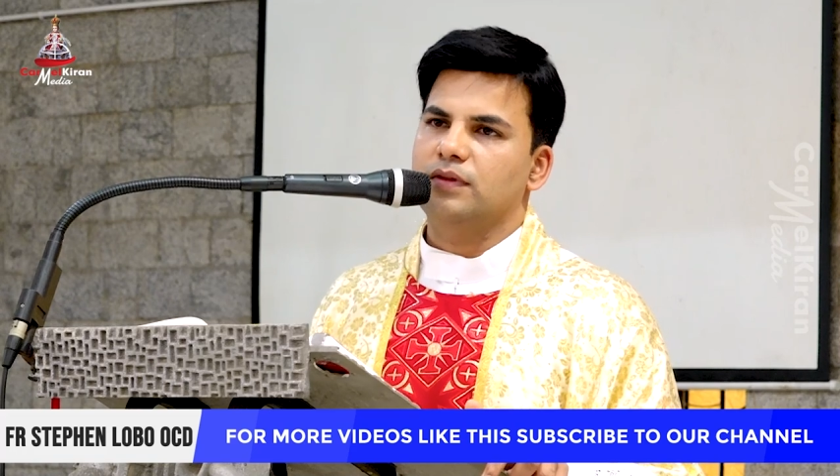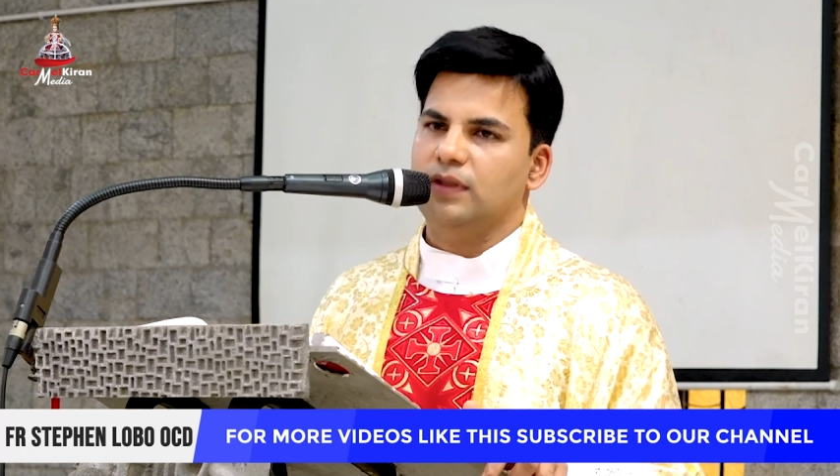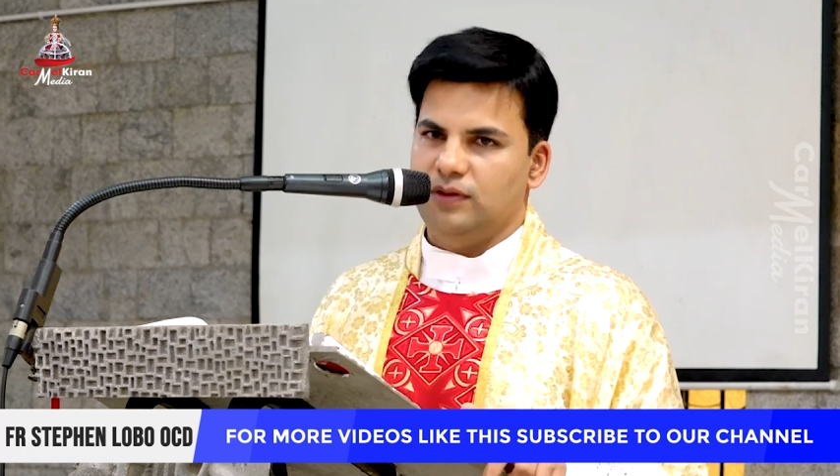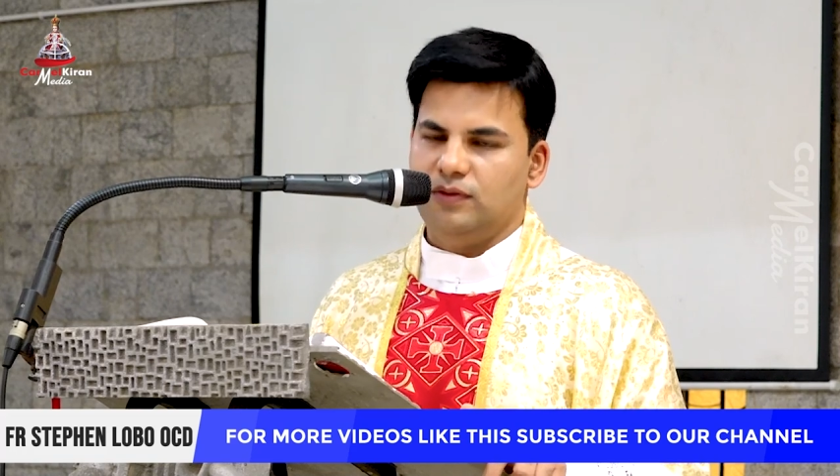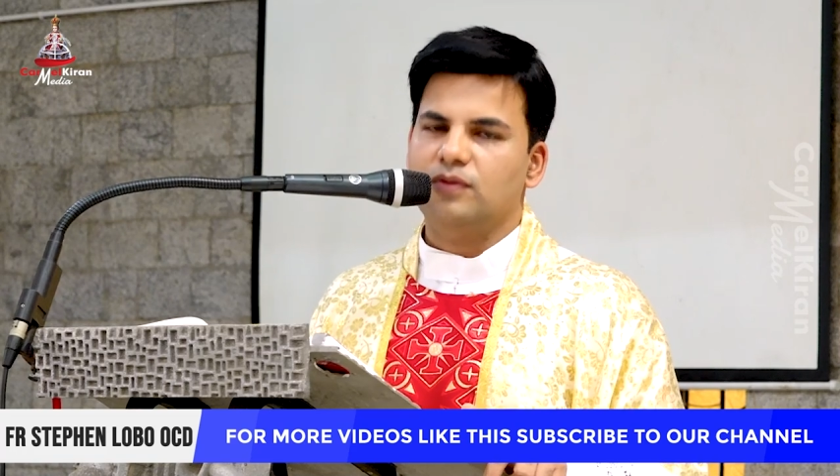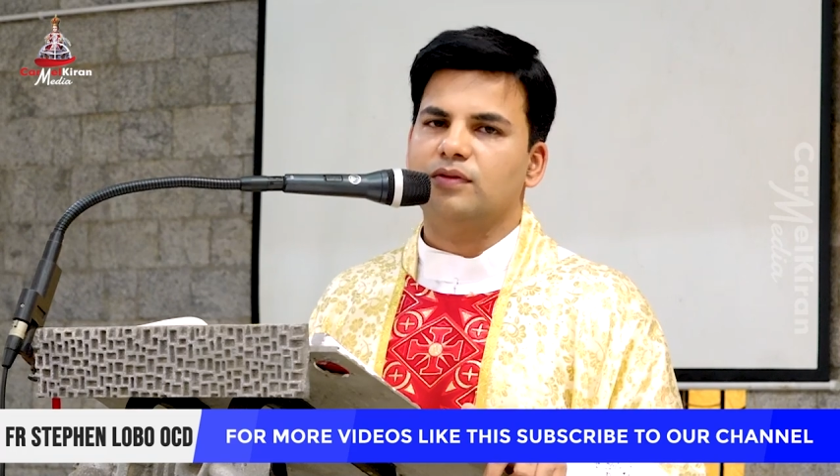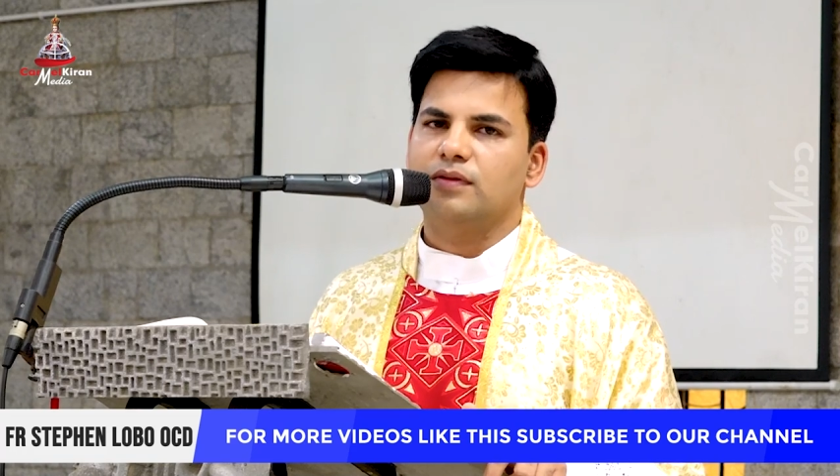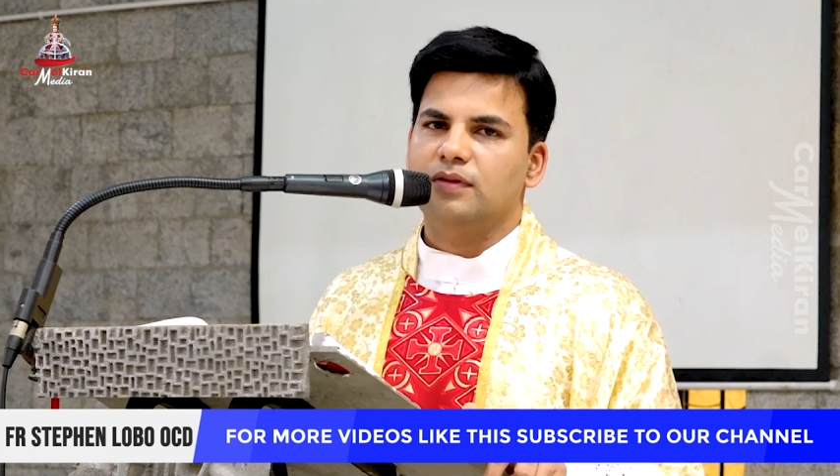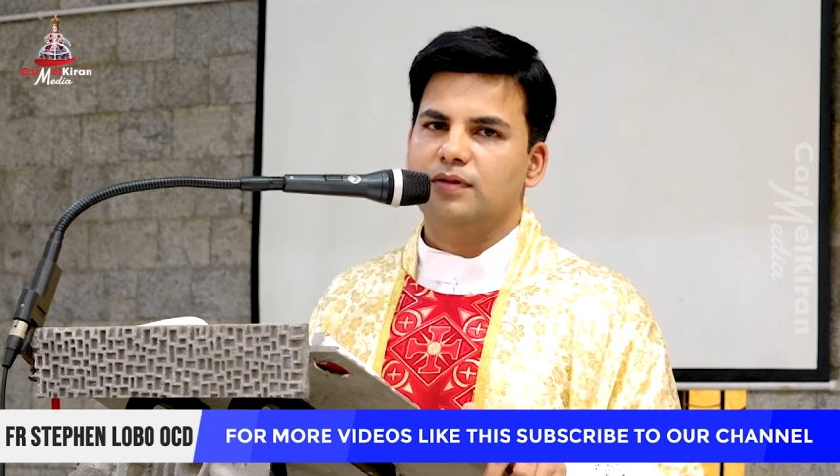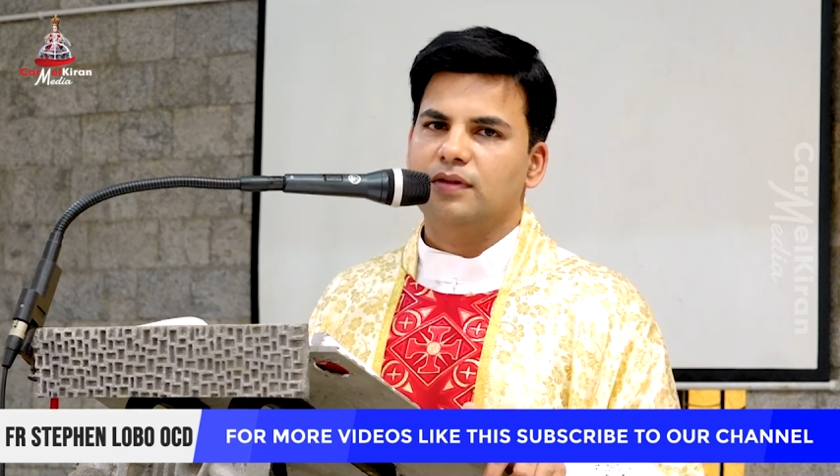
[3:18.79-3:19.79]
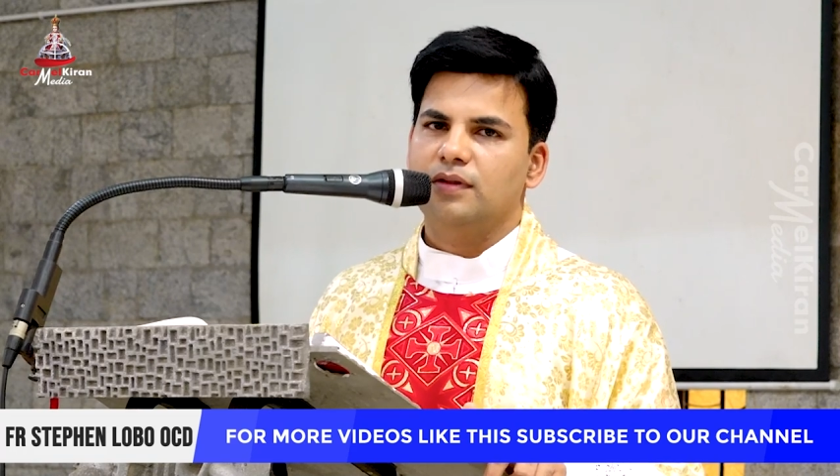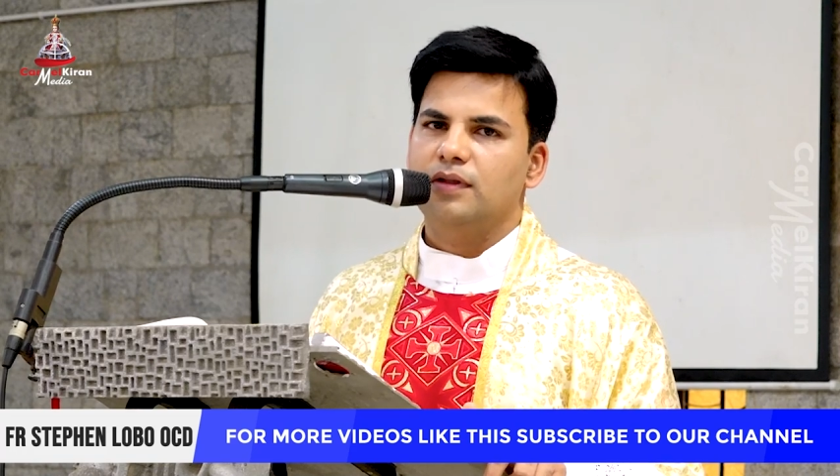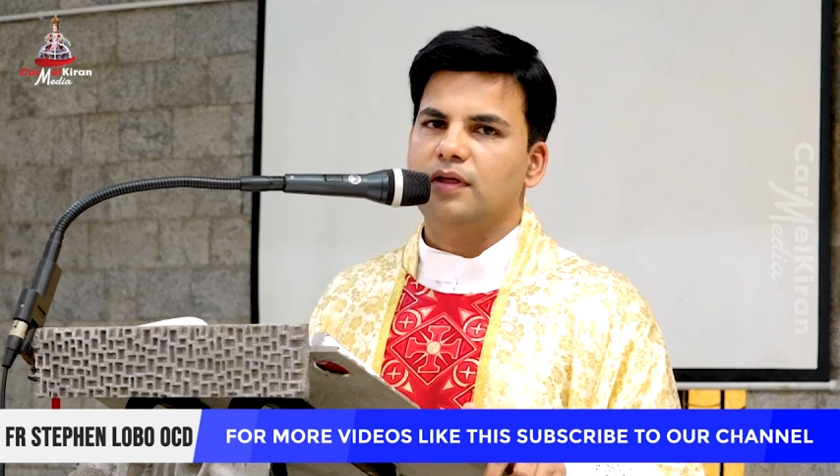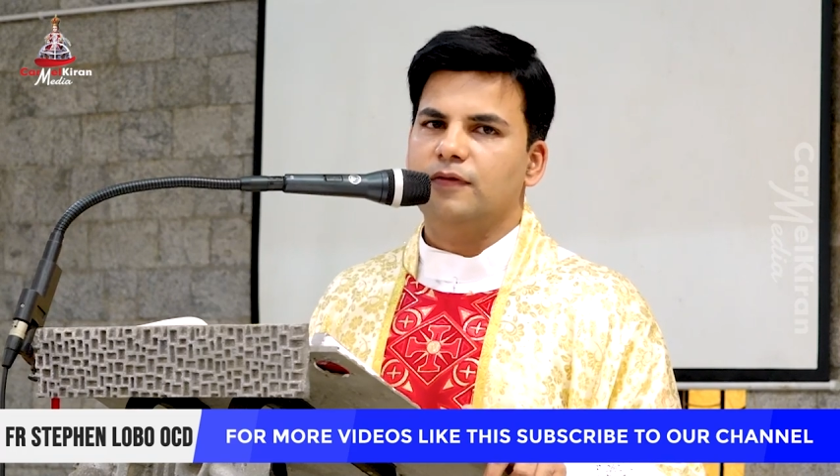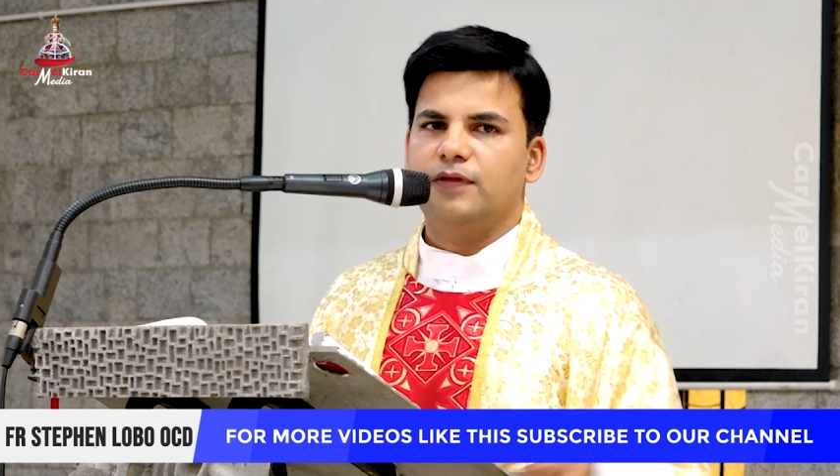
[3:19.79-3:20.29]
And you know,
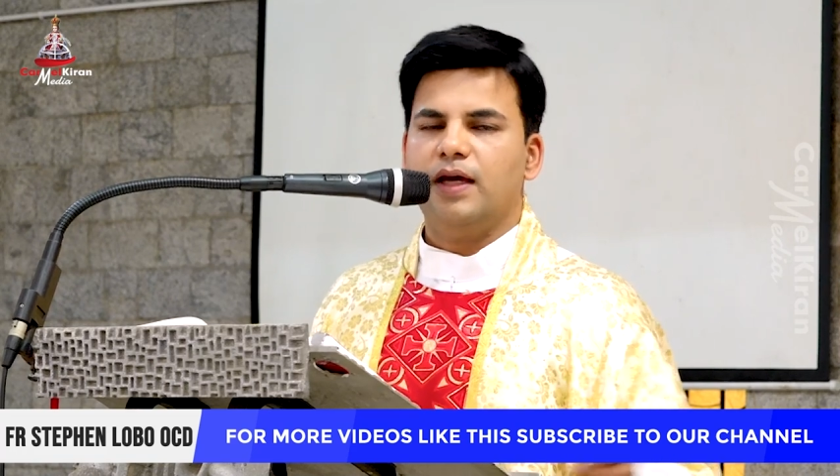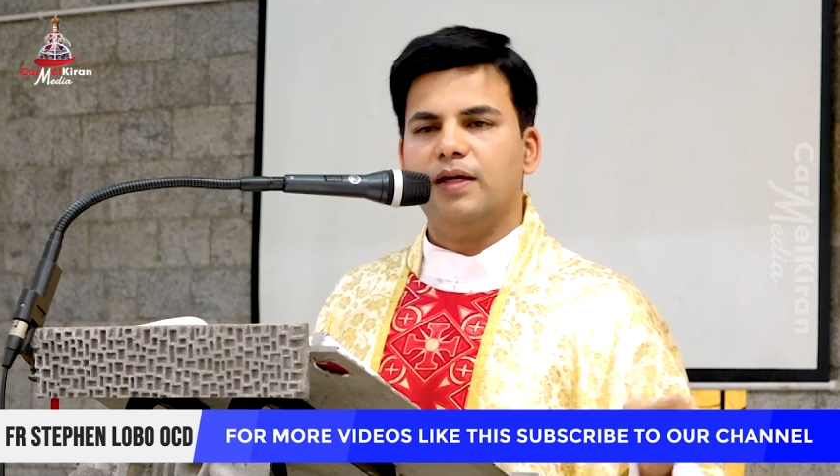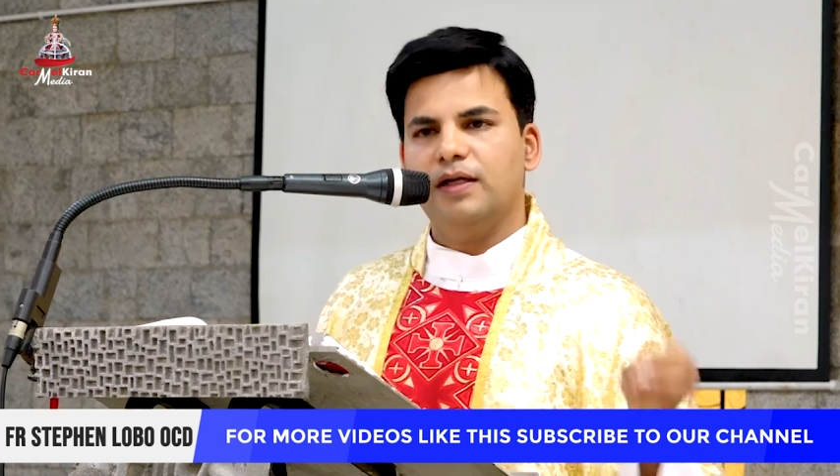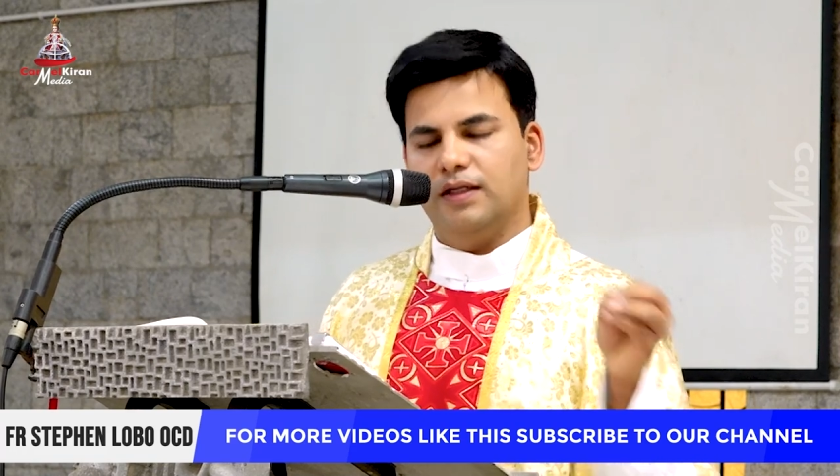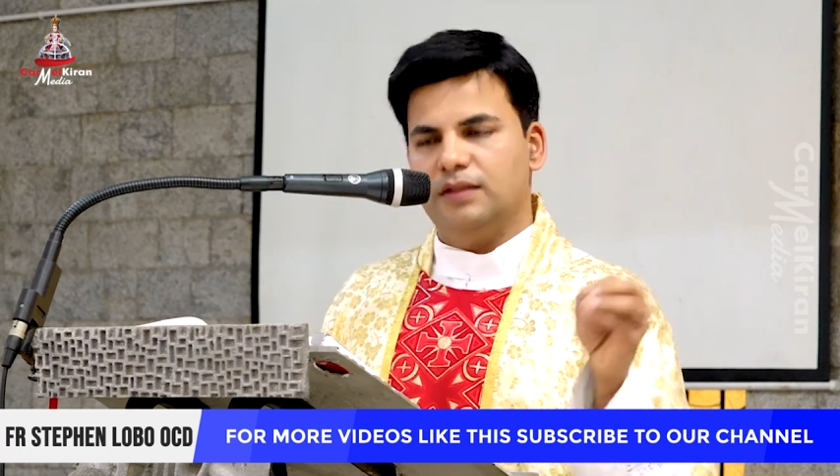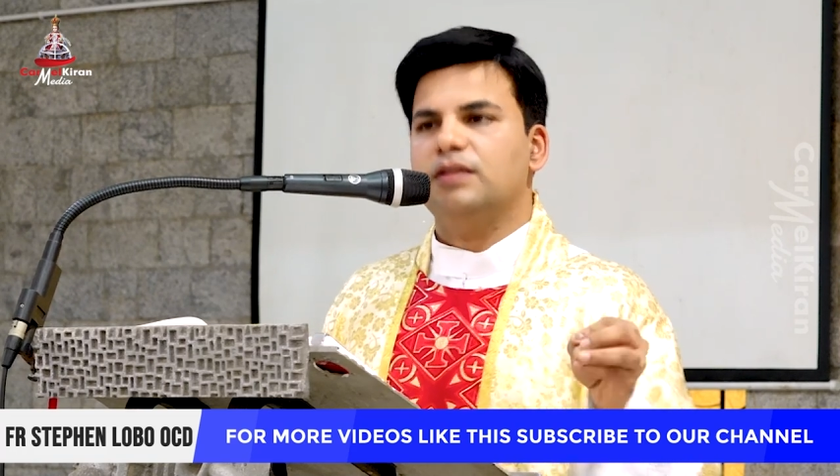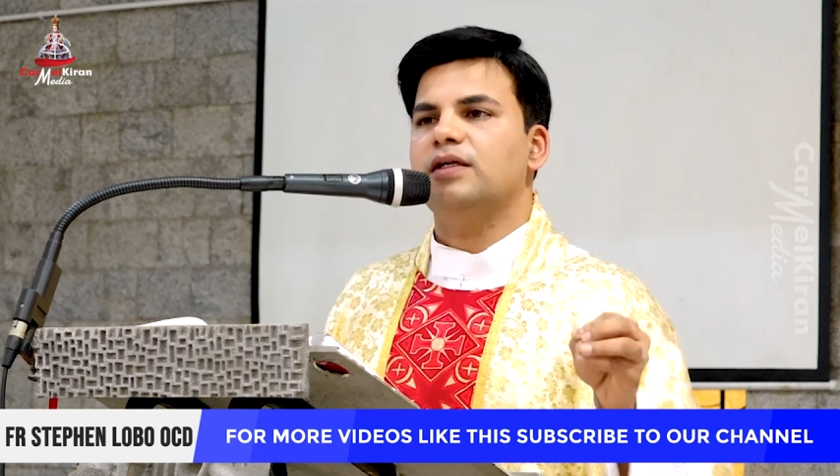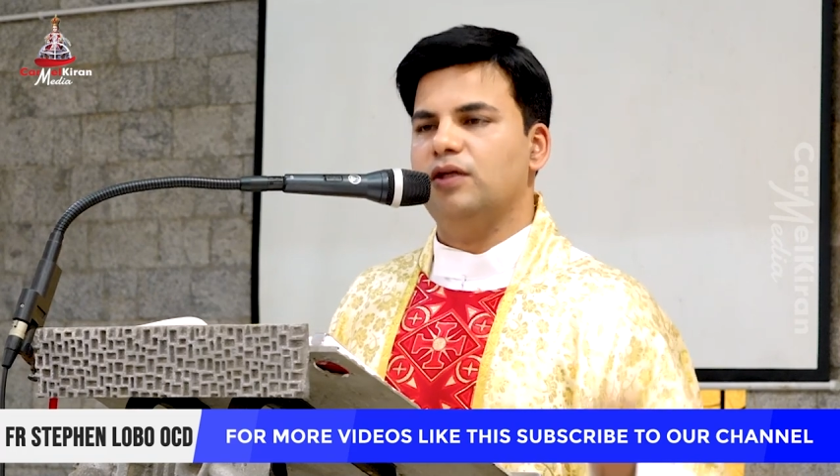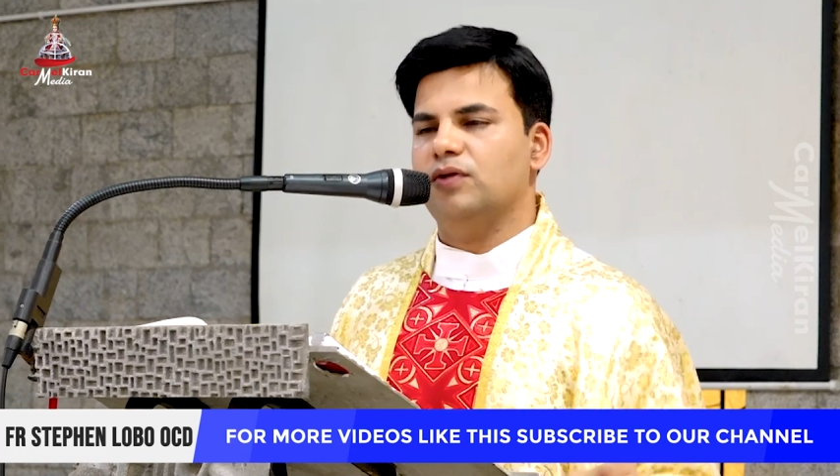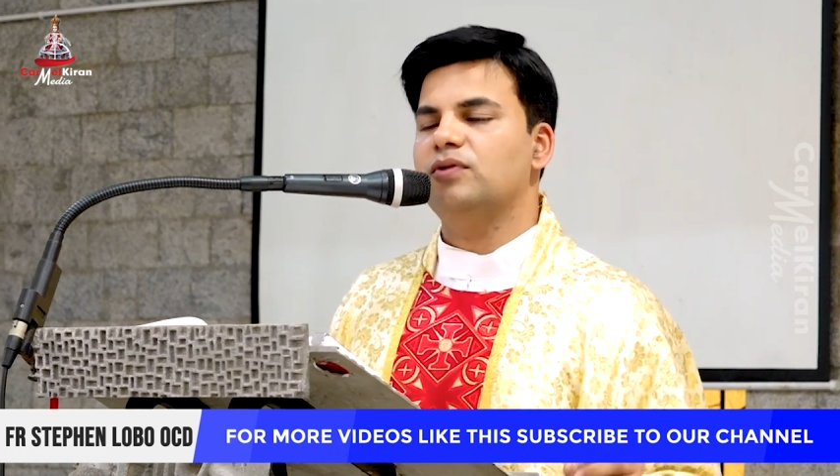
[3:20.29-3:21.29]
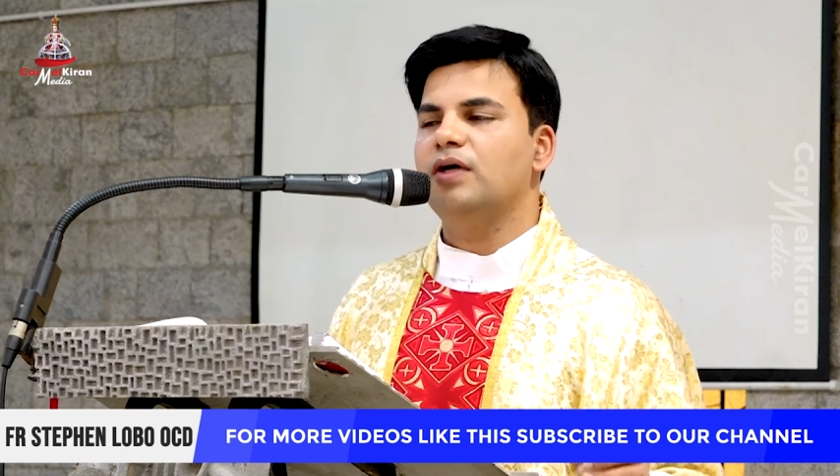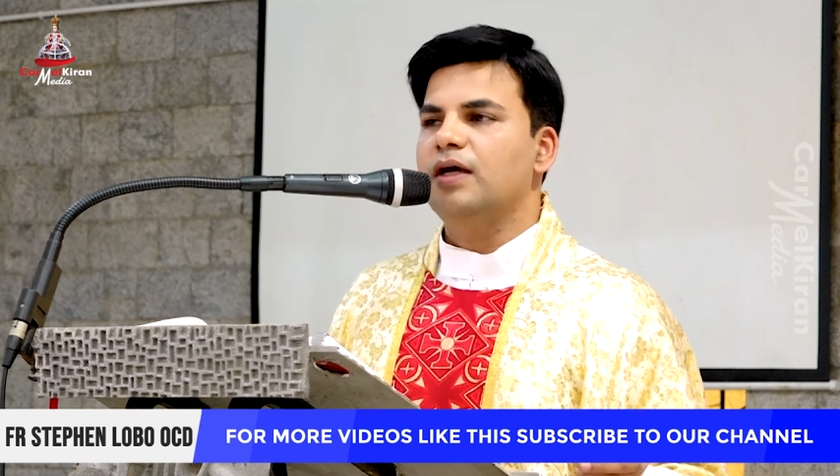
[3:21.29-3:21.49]
if they are hurting you,